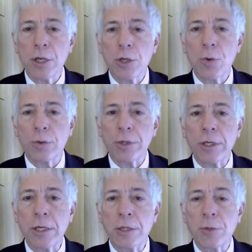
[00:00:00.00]
You only
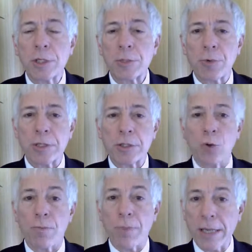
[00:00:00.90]
need to express
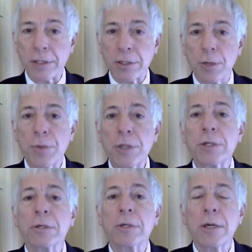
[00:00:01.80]
your best
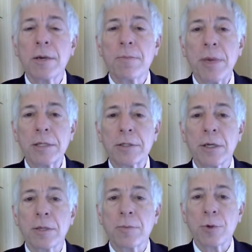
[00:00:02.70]
opinion based
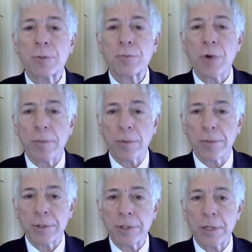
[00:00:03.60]
on the most
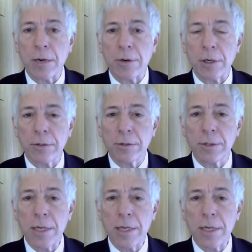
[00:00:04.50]
probable scenario